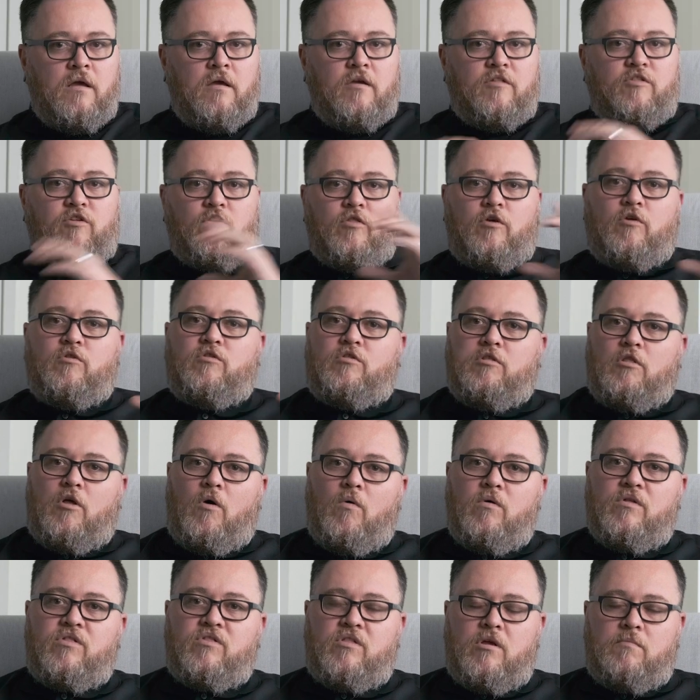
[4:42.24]
So those
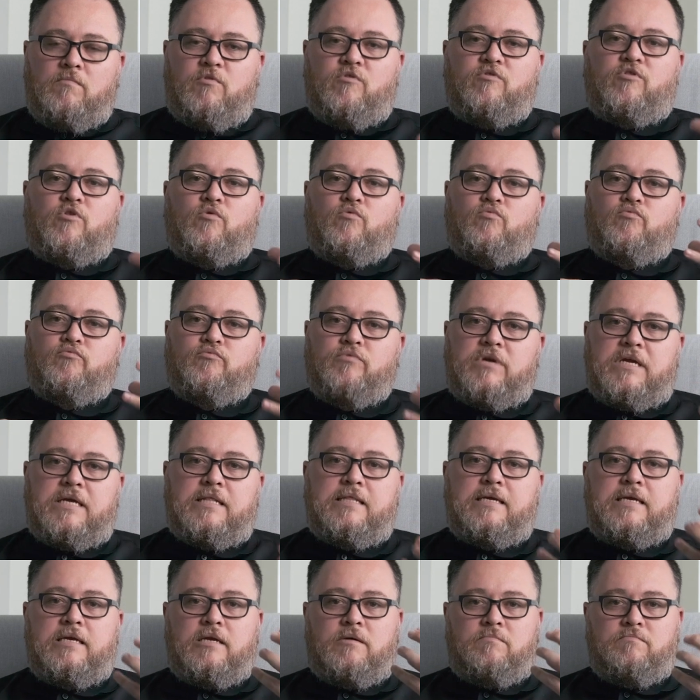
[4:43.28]
lowest numbers are
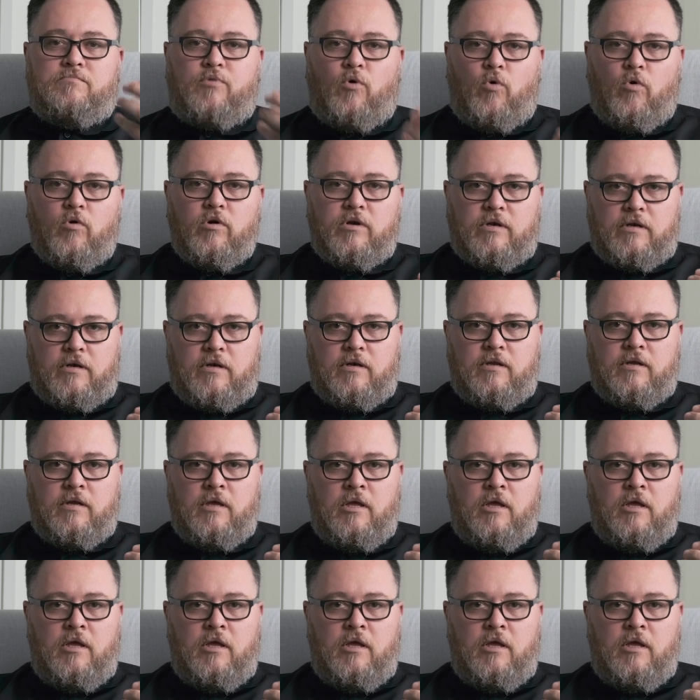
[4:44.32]
really important